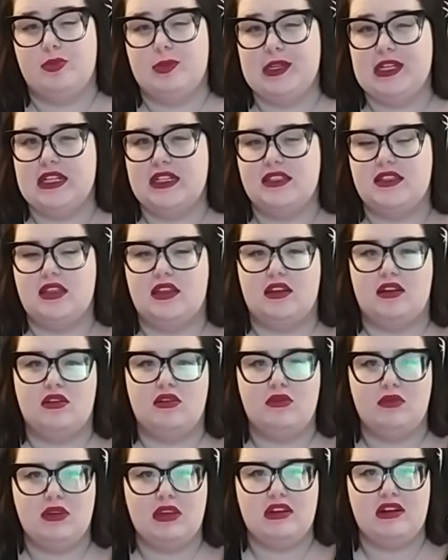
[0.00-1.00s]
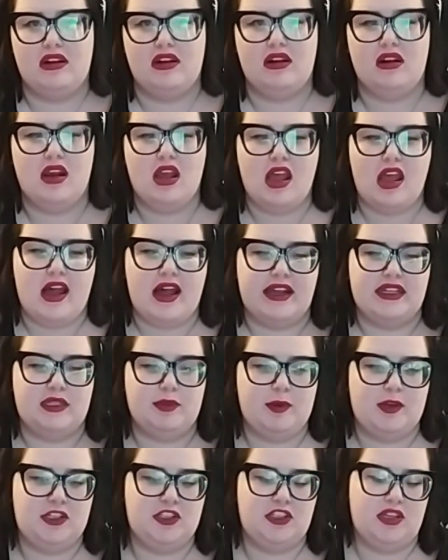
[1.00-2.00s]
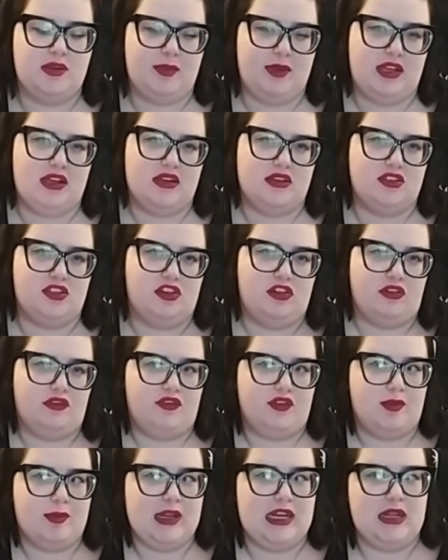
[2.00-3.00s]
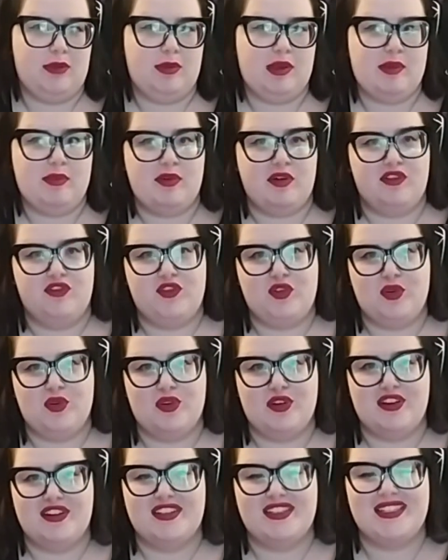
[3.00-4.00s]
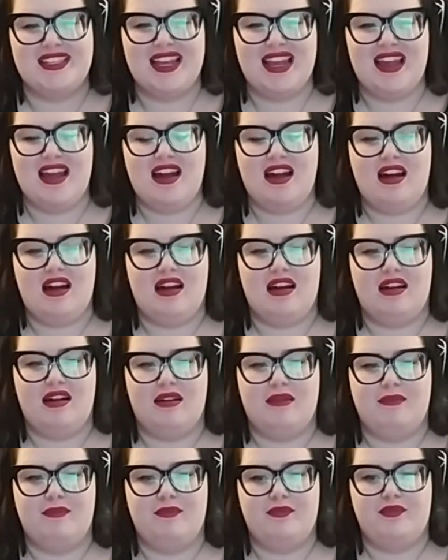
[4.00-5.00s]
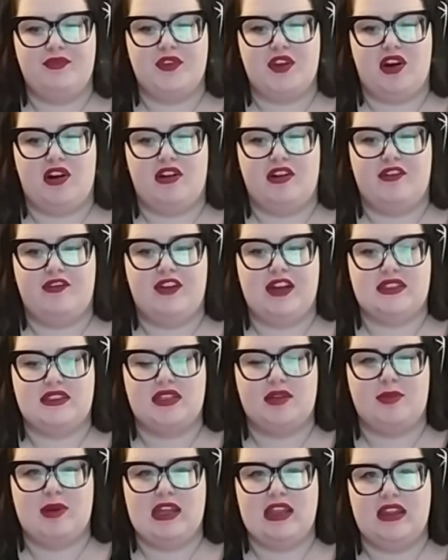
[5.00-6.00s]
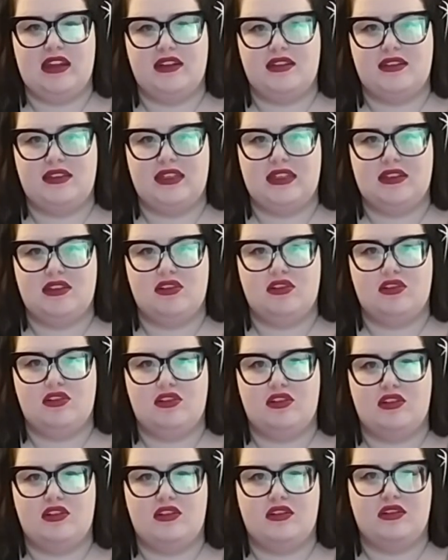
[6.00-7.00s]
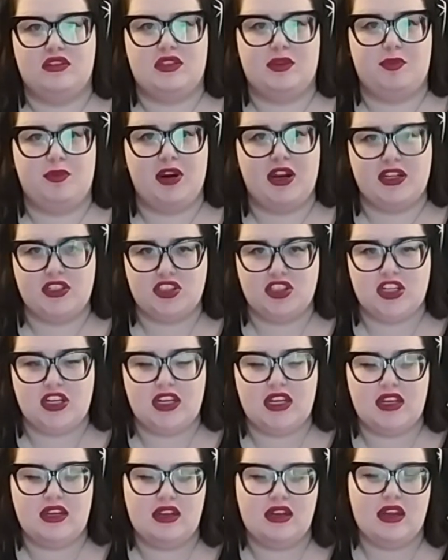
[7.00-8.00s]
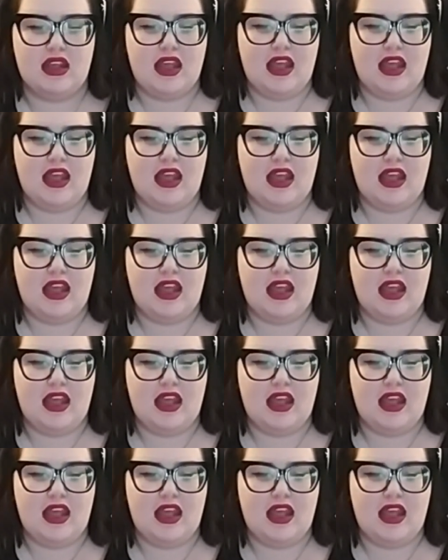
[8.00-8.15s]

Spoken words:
bit into the new year, especially because, for many people, of course, are affected by like seasonal depression,